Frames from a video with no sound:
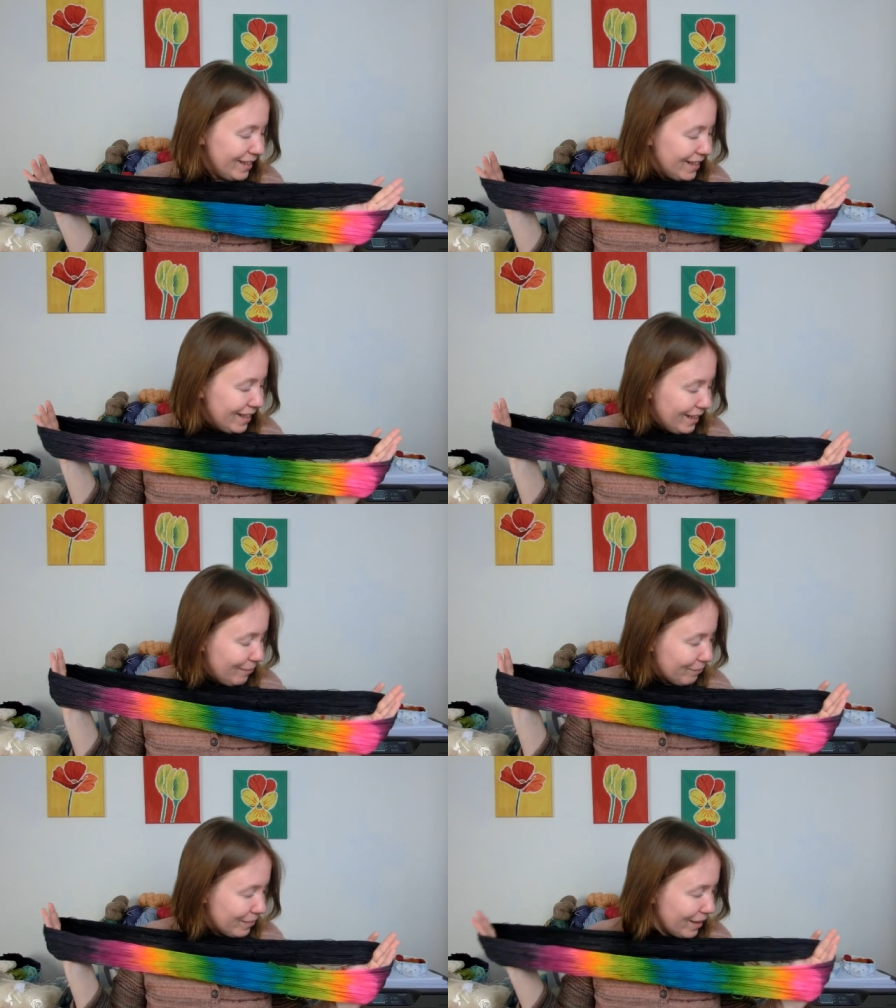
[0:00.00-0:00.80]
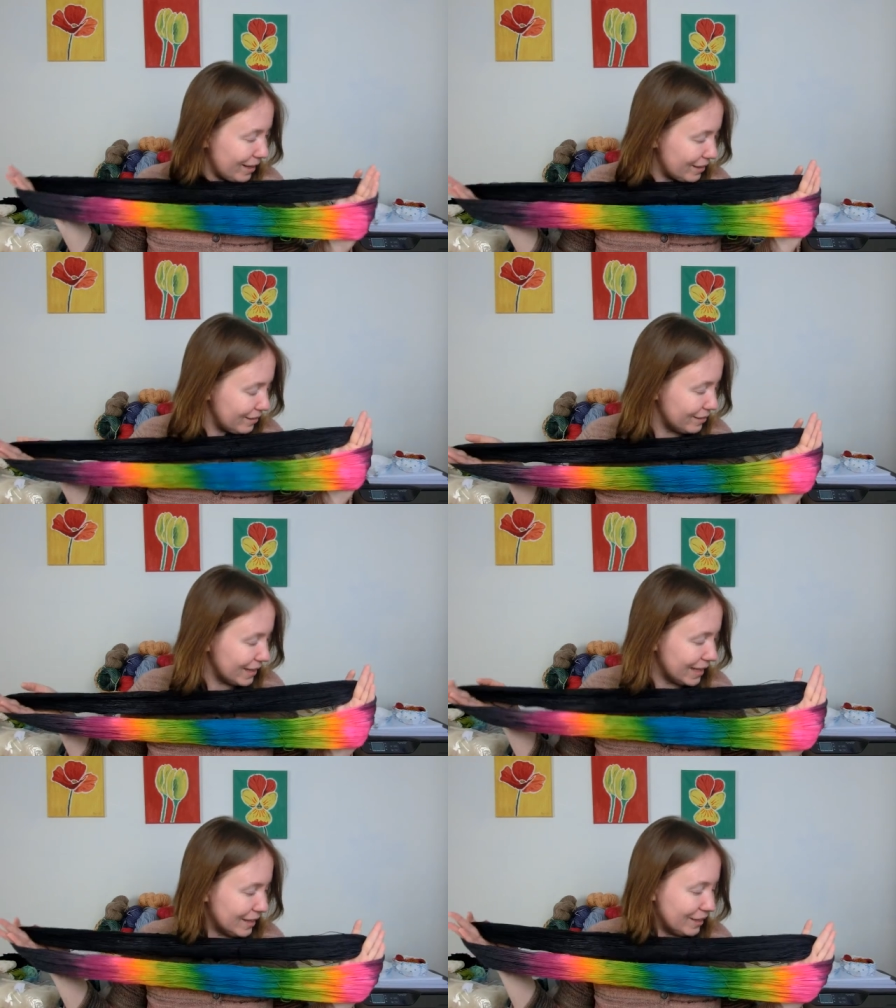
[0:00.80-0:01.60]
um,
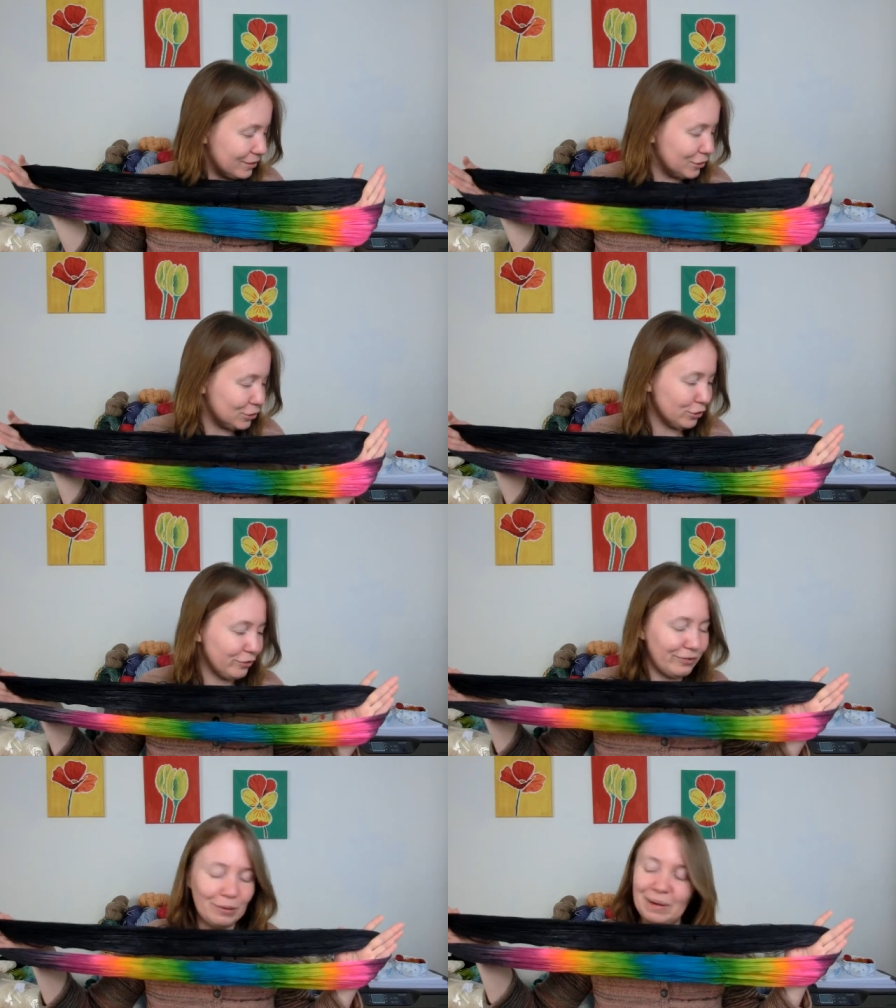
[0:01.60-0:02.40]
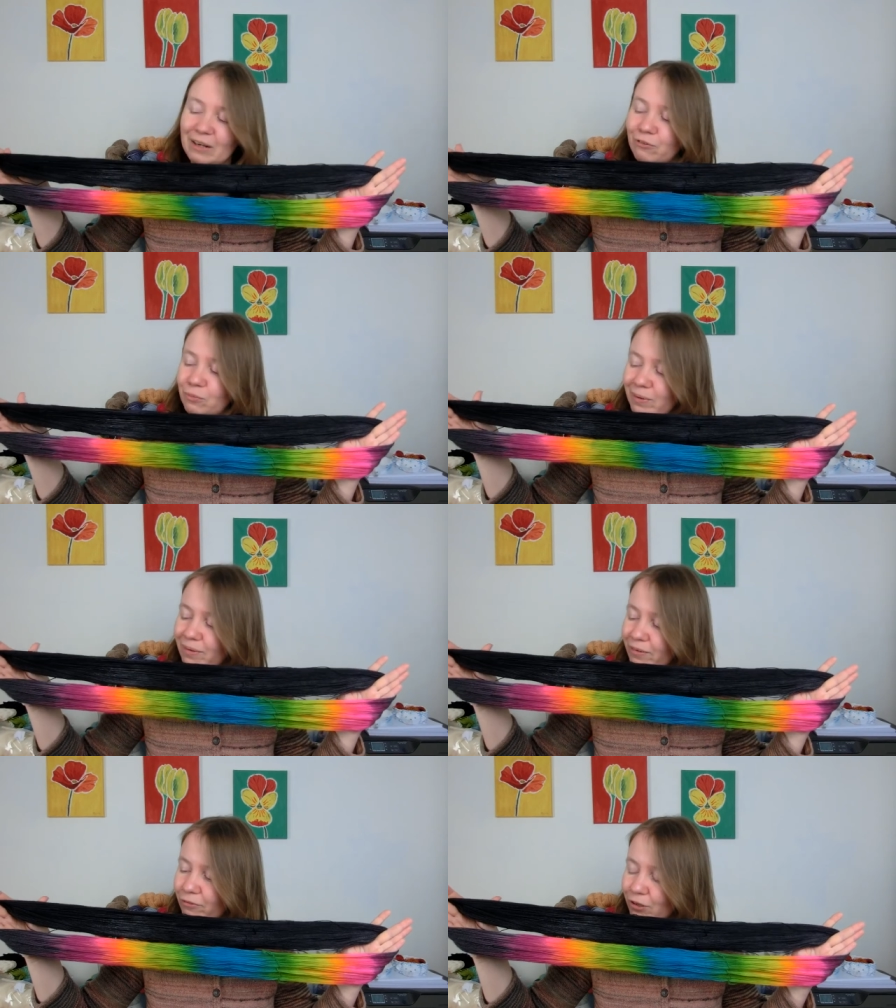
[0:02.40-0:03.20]
I, you shouldn't feel bad for
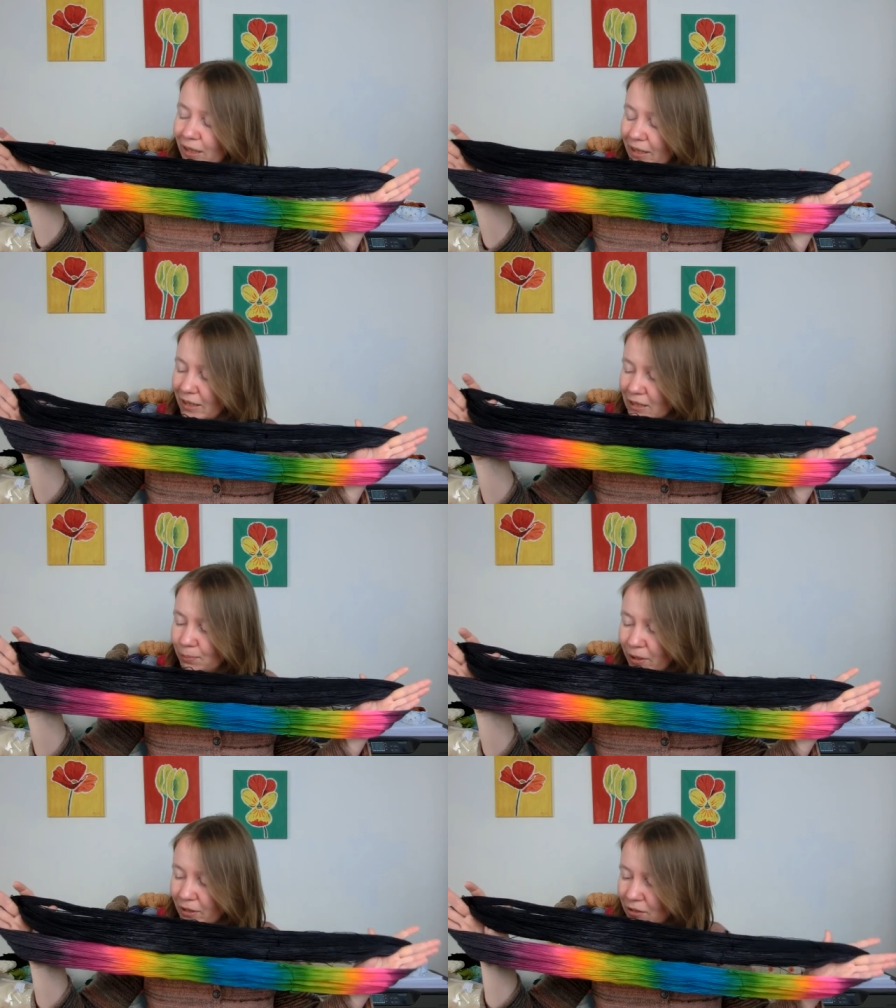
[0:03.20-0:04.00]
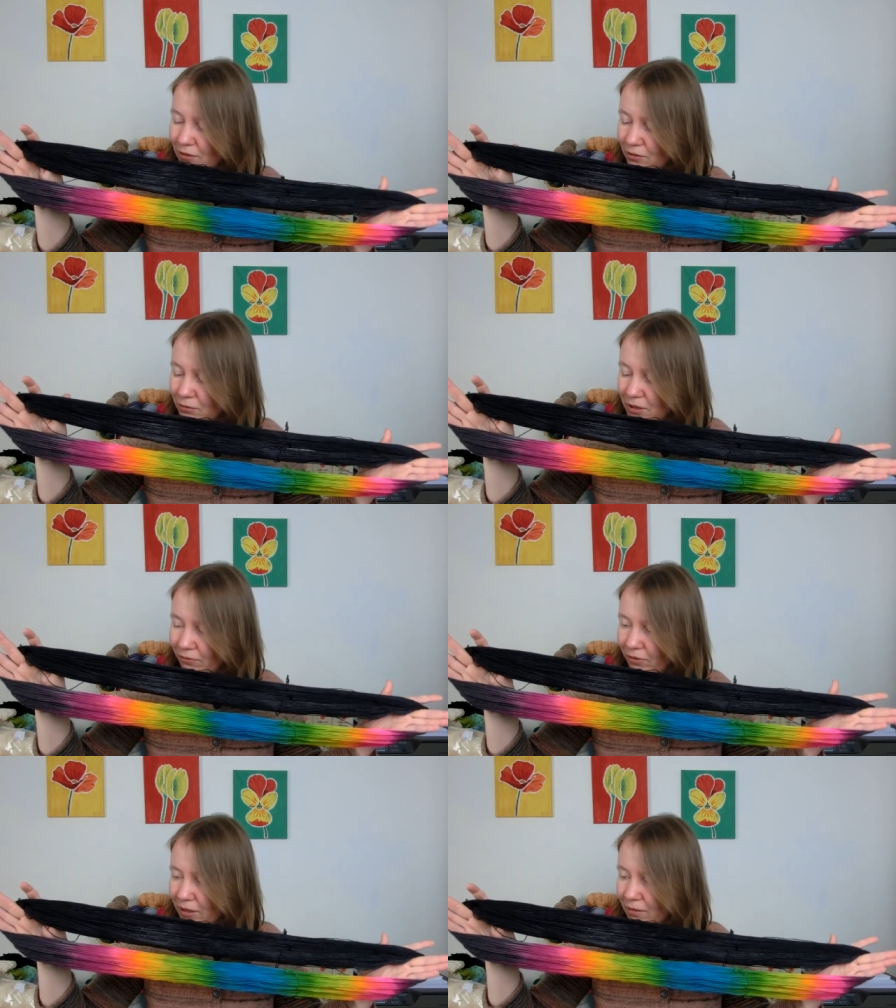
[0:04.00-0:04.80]
for getting inspired to do
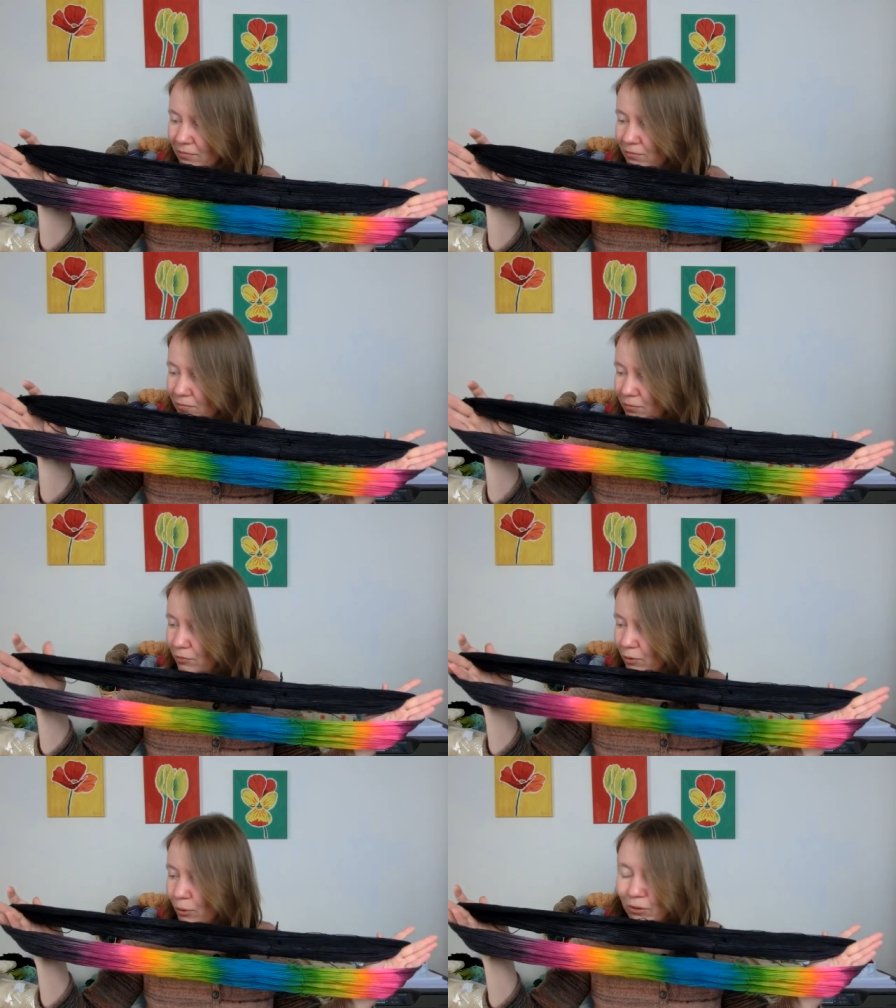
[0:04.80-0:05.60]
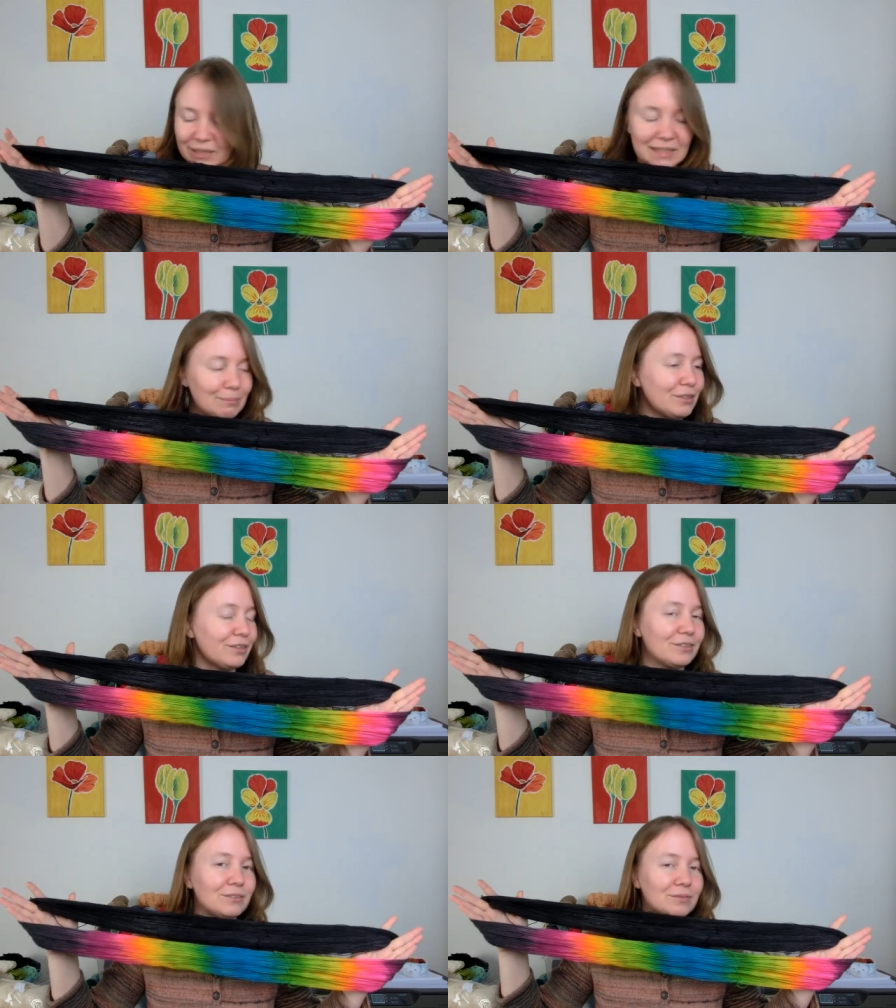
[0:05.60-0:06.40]
something remotely similar
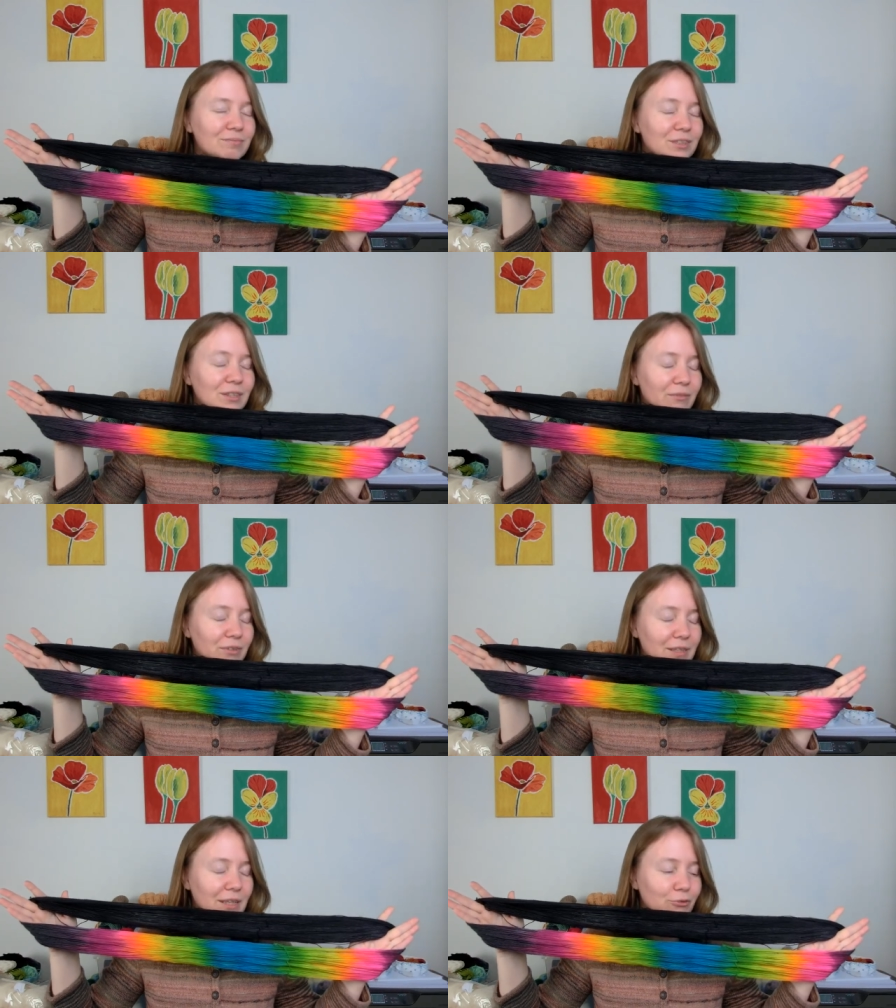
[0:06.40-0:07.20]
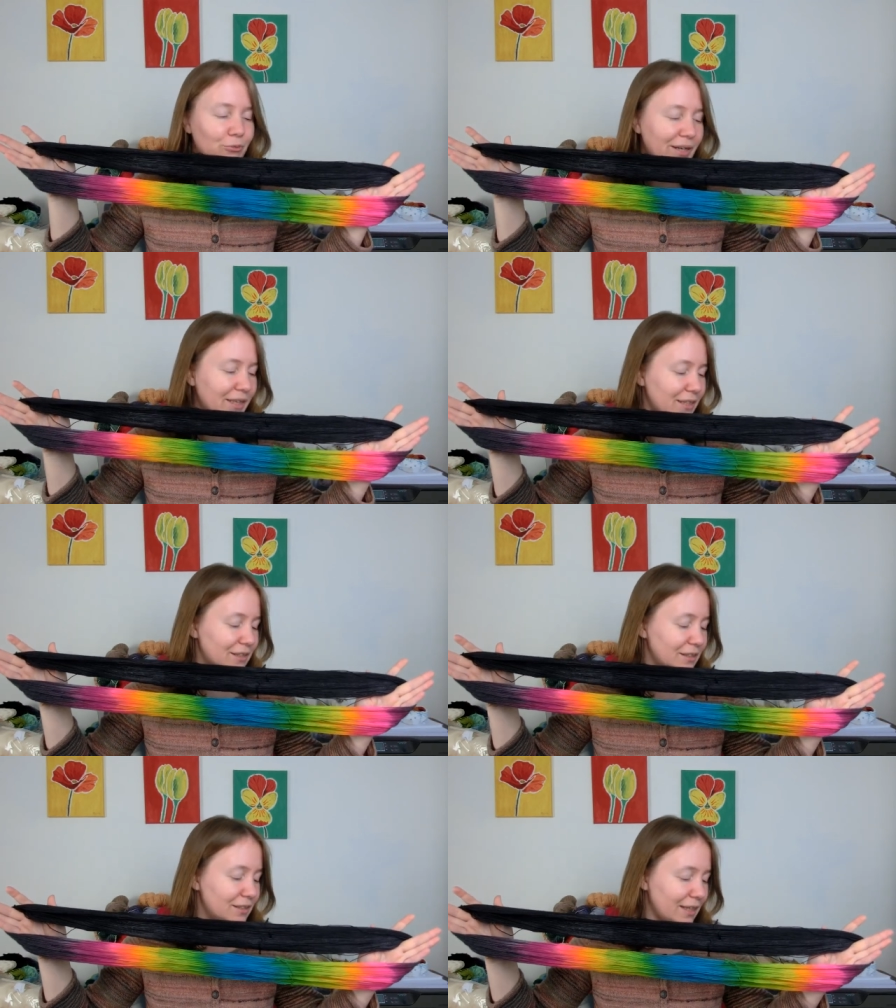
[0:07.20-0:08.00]
to something that already
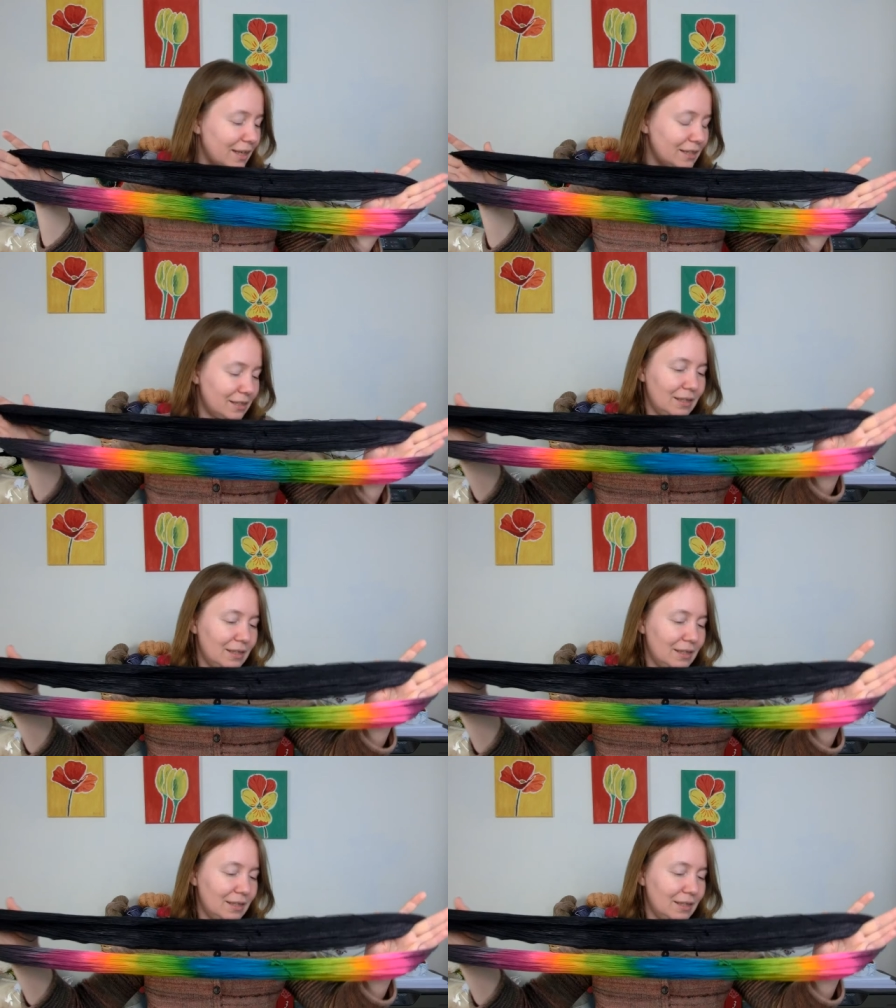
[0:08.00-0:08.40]
exists, I guess.